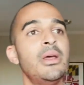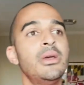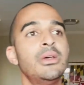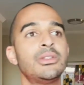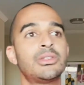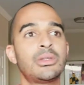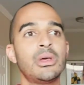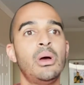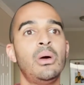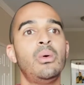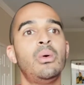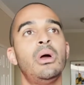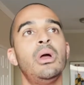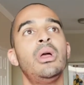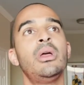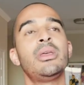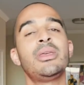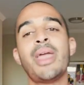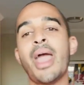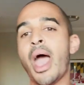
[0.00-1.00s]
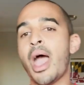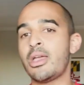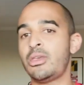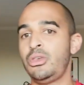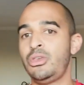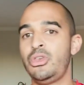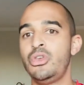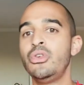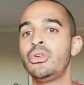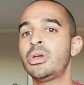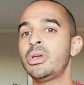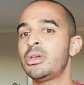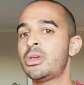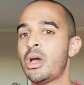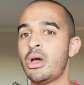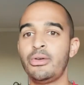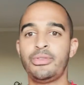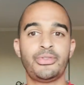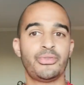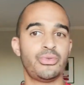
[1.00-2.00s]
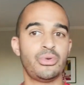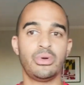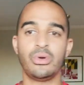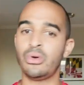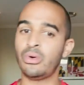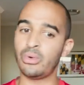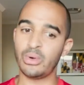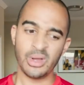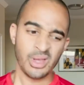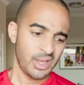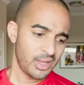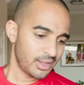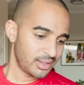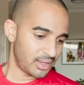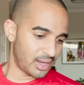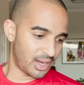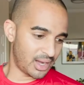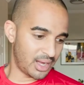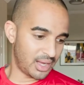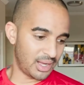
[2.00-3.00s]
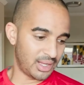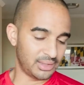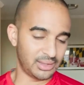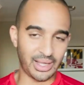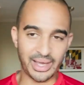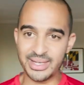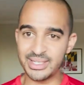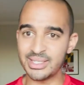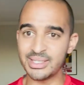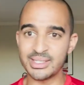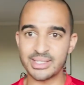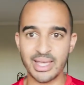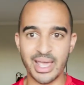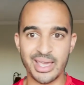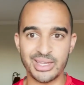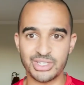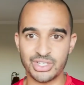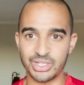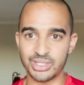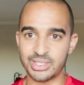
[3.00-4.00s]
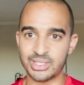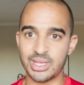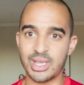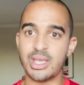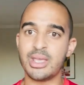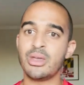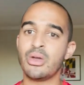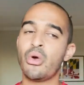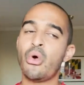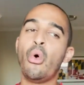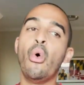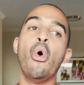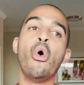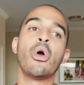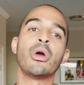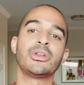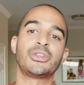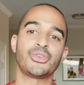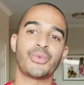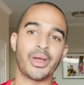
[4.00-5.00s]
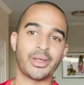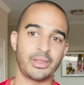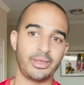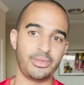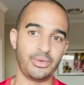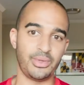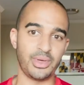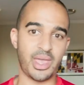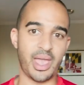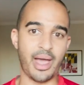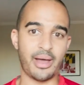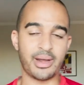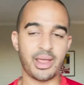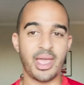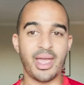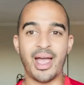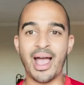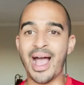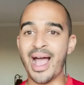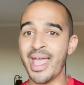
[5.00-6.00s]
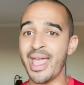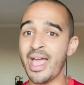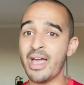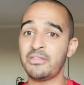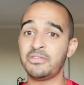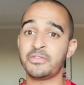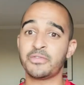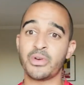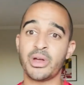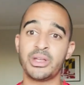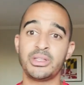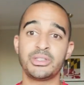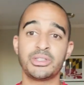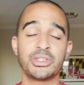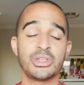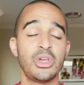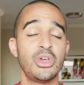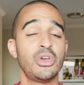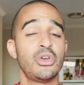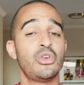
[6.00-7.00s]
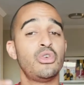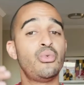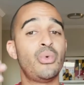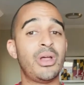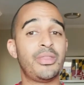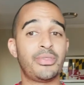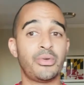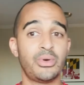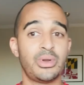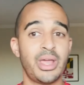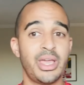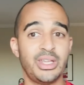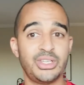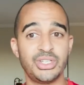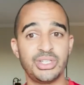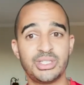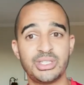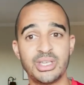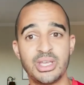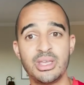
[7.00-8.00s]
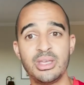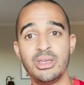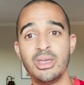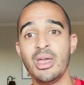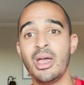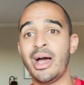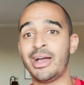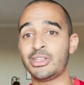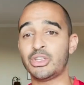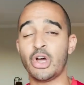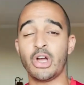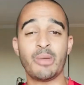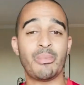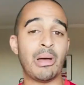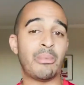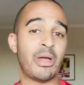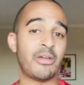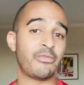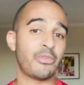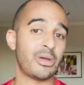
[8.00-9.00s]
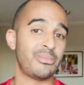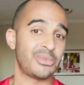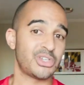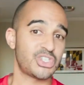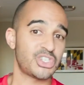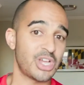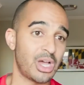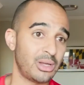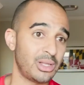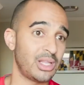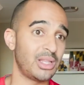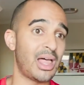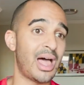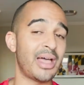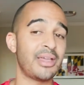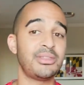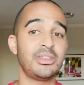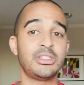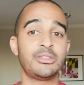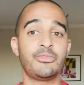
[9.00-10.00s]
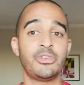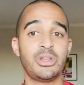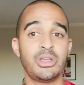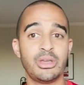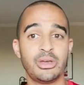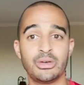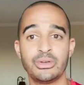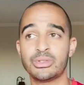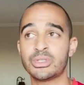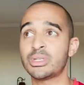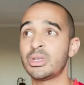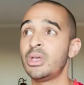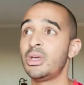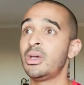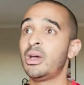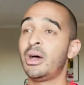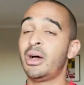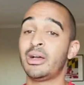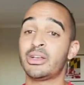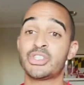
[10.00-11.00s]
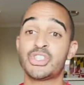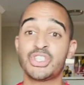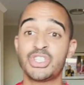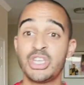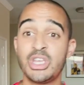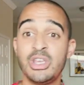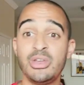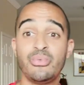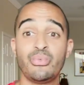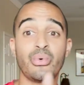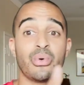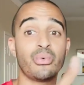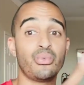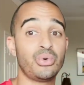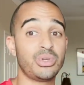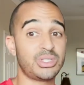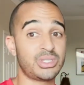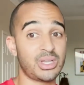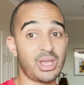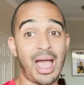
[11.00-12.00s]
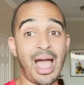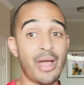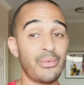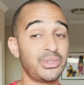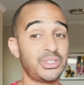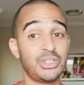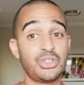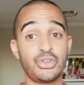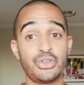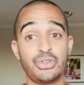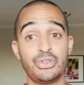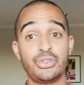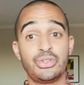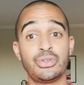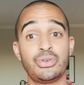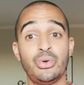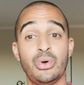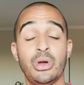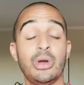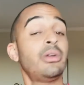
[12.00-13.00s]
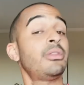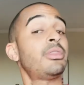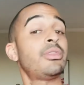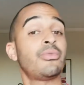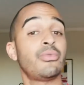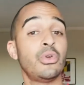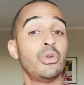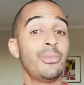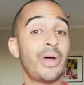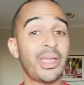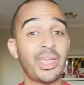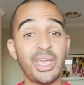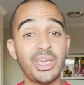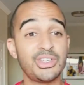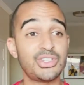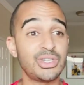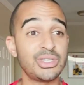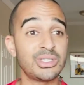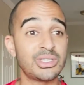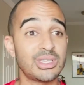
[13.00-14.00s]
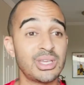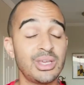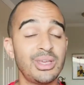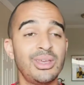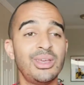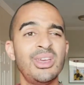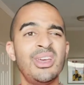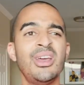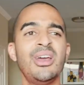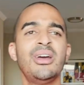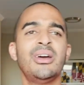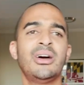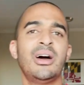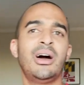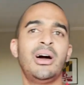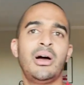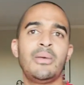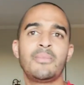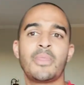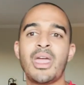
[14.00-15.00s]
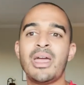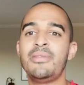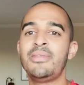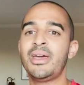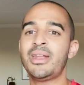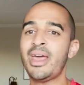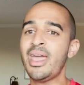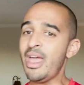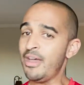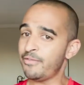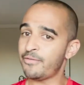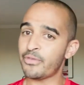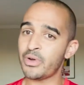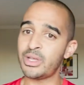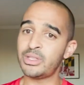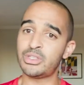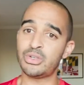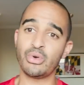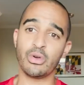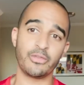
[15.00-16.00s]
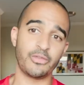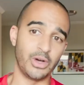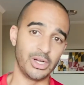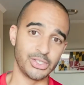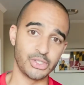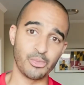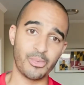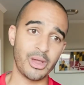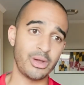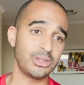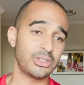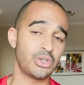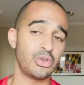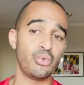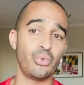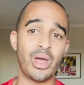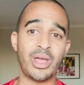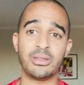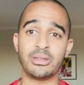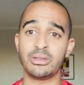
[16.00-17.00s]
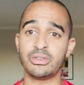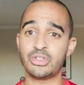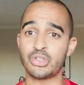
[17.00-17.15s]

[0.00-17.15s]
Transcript: So yeah, you can go through uh, a licensed agency or directly through the county. I have friends who went through an agency. I talk about my friend Michelle a lot in these videos. Uh, she was, I was introduced to her through my agency. Um, and then I have friends who are foster parents who went